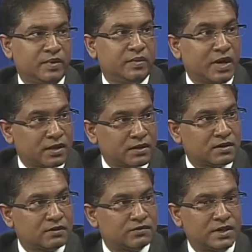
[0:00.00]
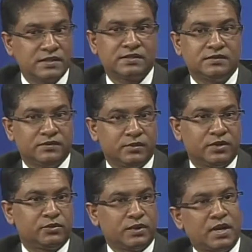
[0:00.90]
confidence survey, which will
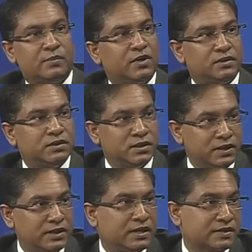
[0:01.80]
happen early next year.